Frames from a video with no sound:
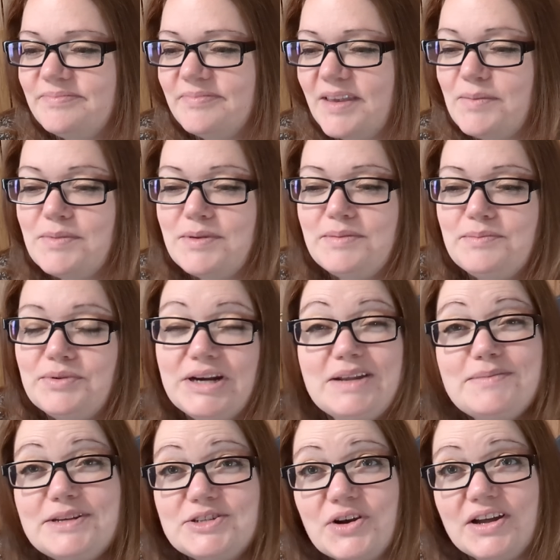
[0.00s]
I've been pretty
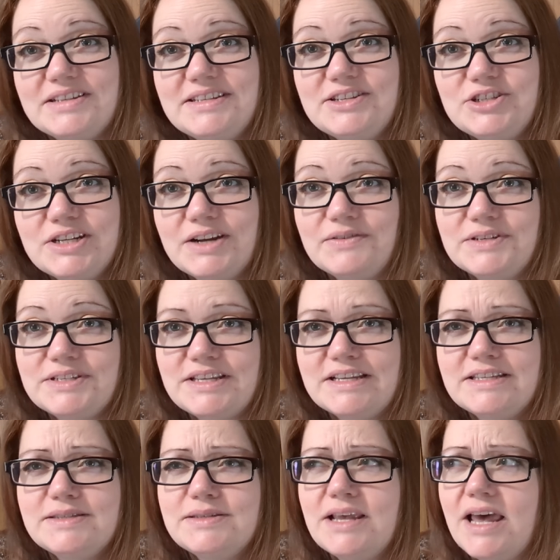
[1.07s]
much cross-stitching ever
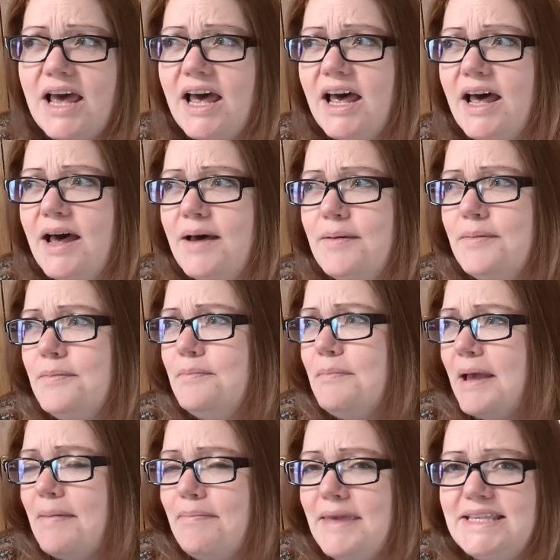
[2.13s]
since.
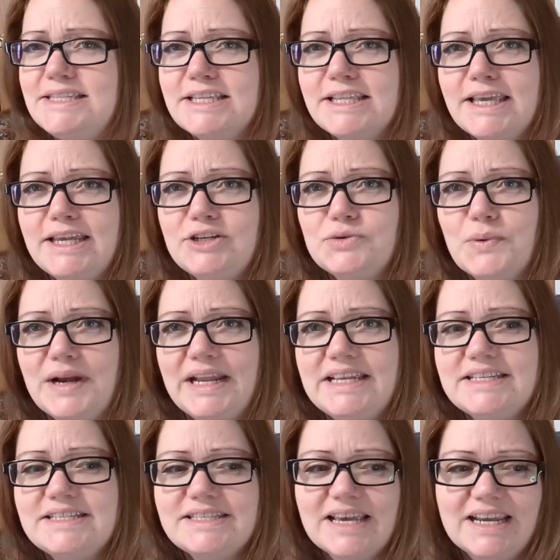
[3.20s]
My mid to late
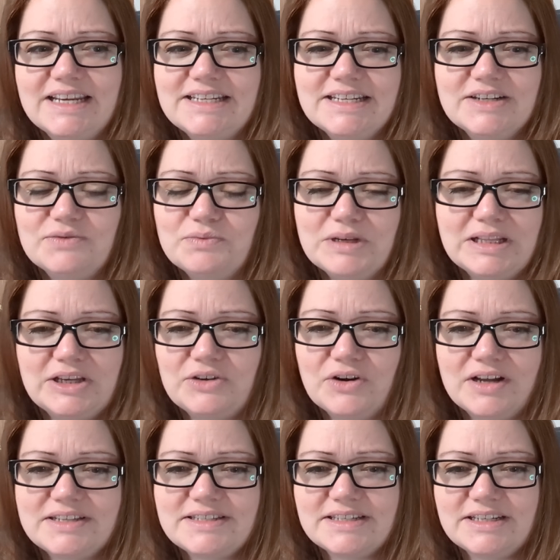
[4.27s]
20s, I didn't really
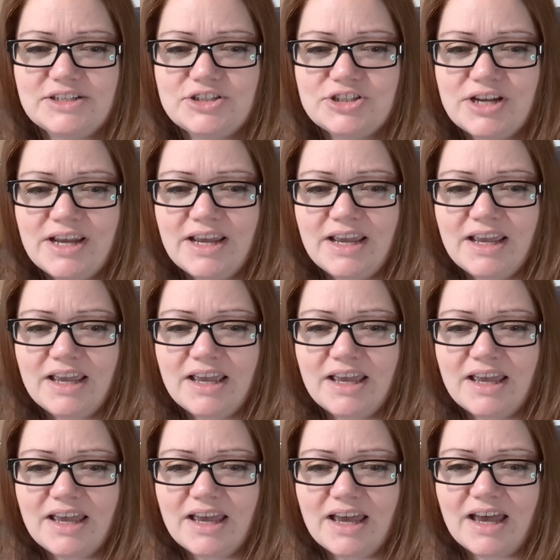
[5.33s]
cross-stitch.
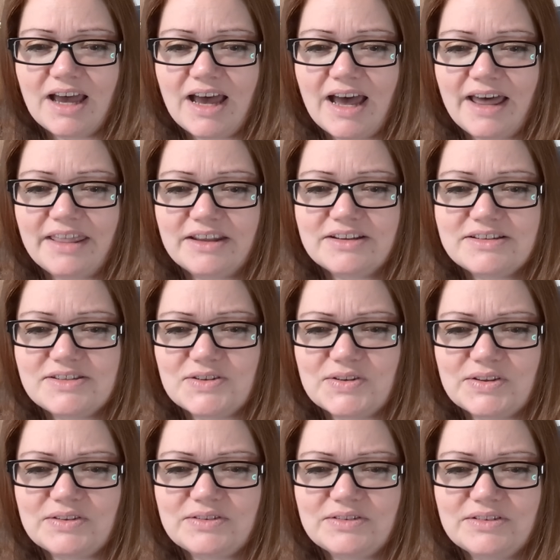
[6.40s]
So
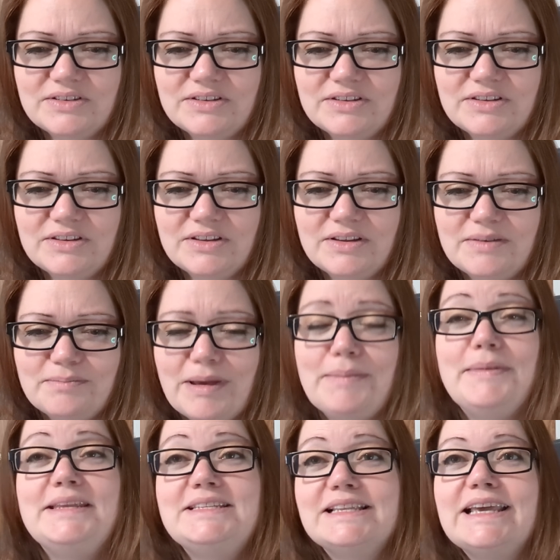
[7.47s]
my
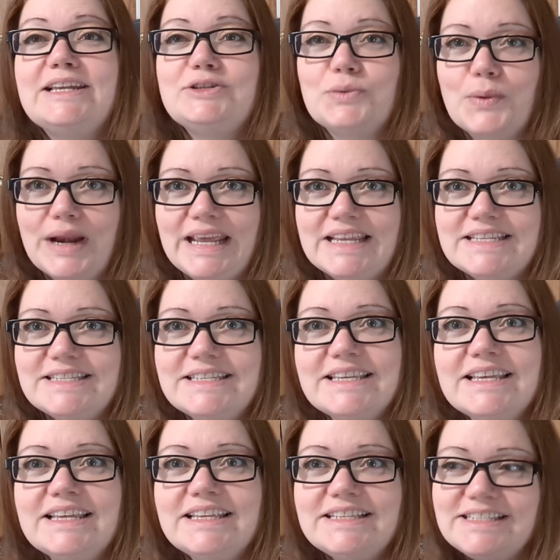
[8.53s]
mid to late 20s
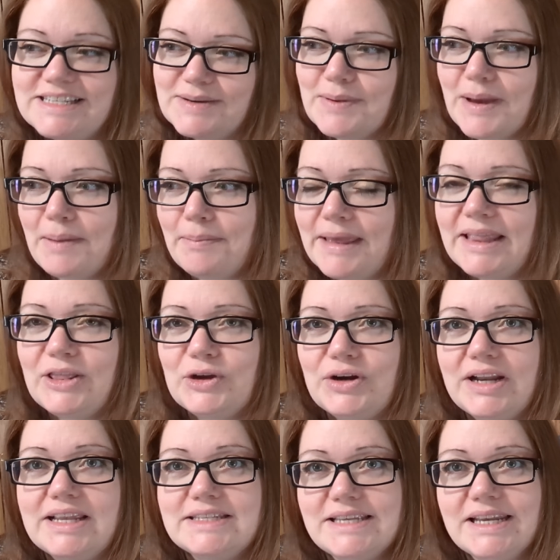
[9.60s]
to my mid
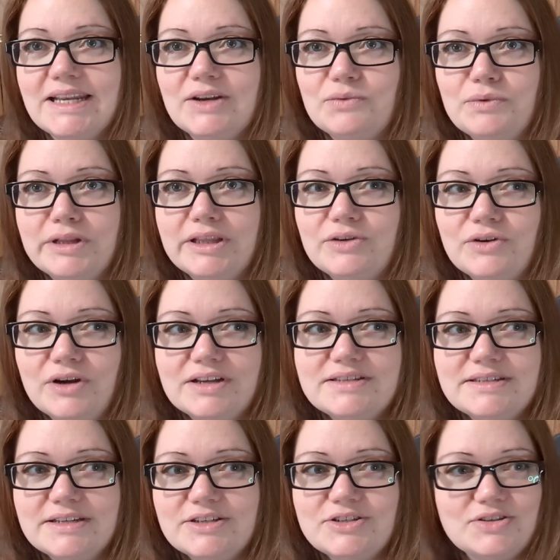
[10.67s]
30s, I didn't really
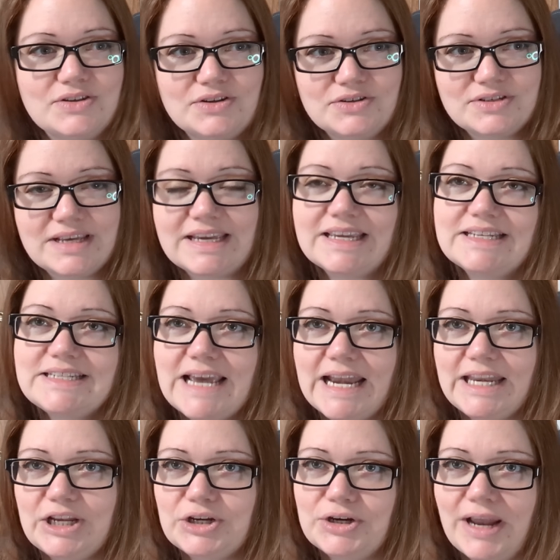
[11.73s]
cross-stitch. So there's like a
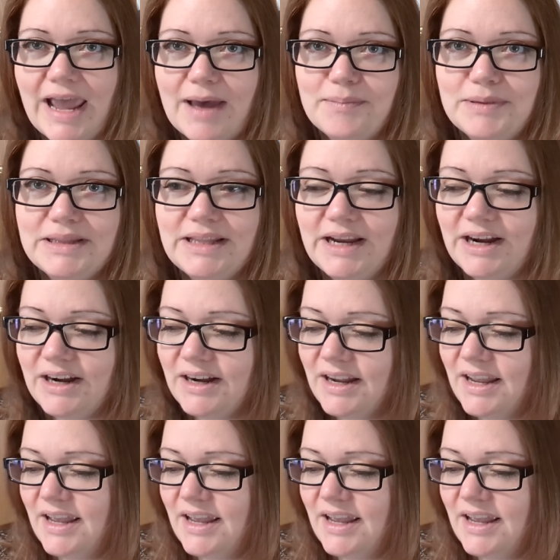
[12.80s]
10-year gap in there.